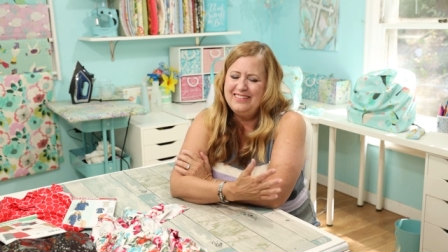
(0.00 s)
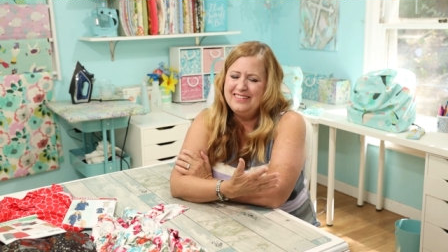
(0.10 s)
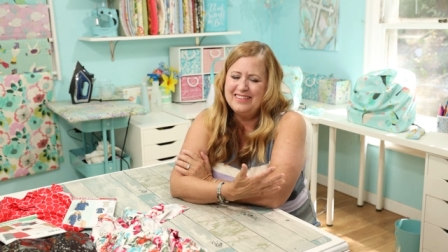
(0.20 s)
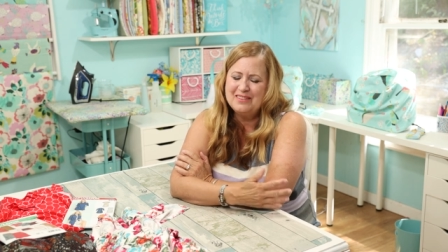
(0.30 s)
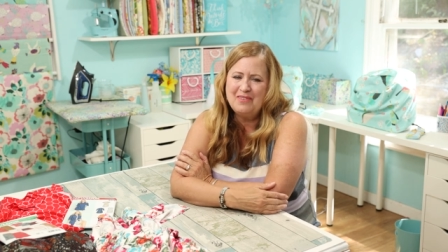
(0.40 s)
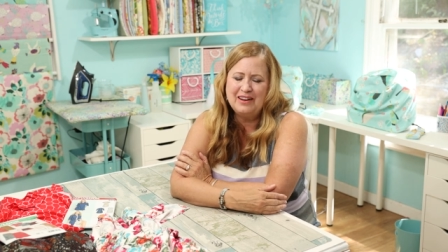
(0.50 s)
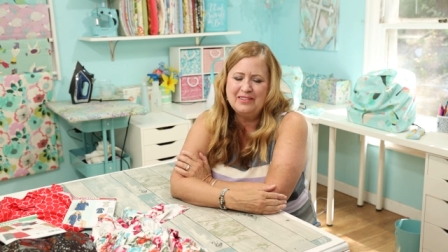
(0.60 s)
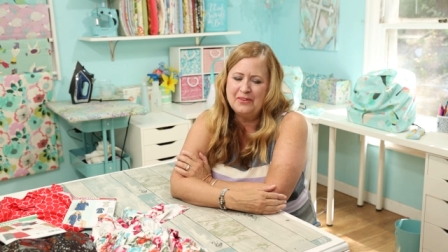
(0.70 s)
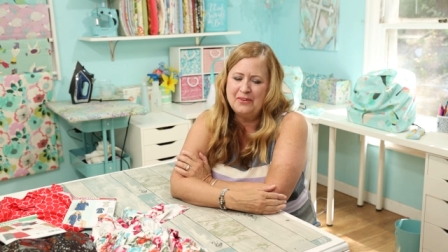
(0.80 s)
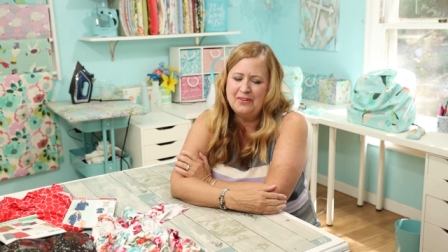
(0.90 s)
This is my
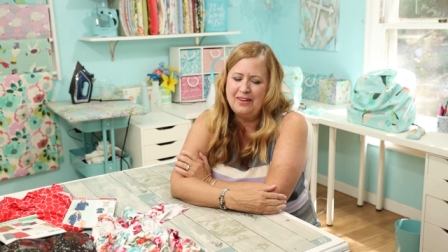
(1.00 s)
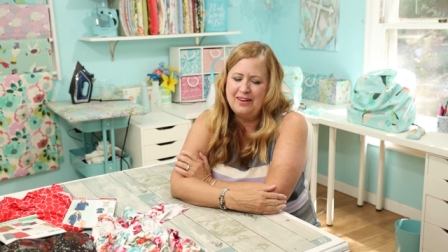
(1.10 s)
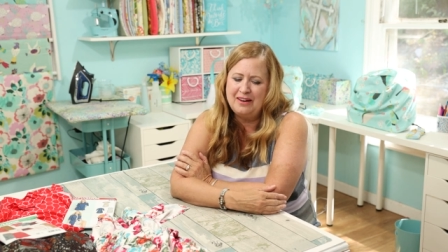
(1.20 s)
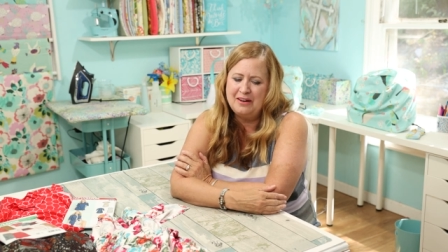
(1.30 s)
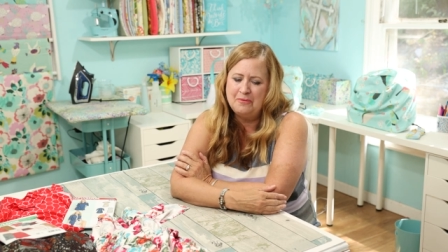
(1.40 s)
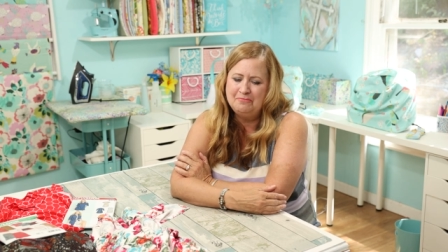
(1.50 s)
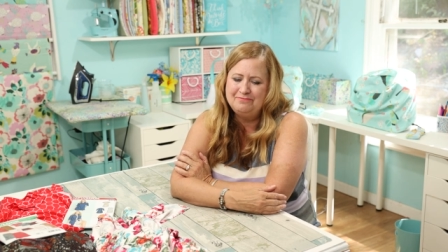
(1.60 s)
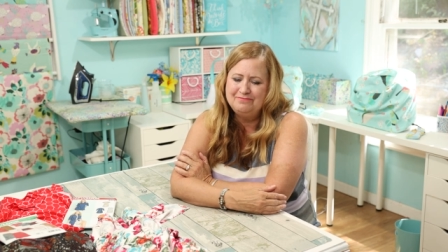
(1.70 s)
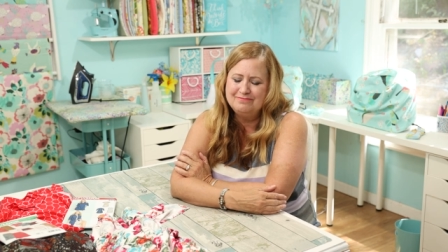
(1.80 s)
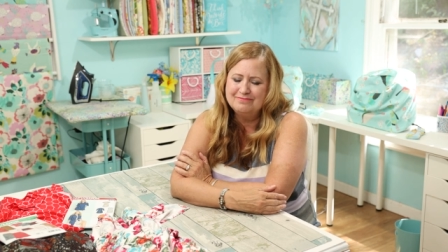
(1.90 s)
little
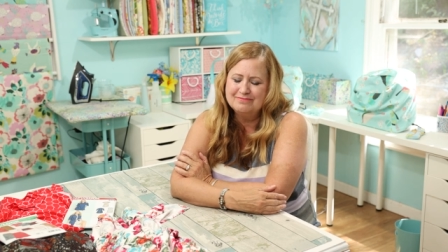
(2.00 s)
um,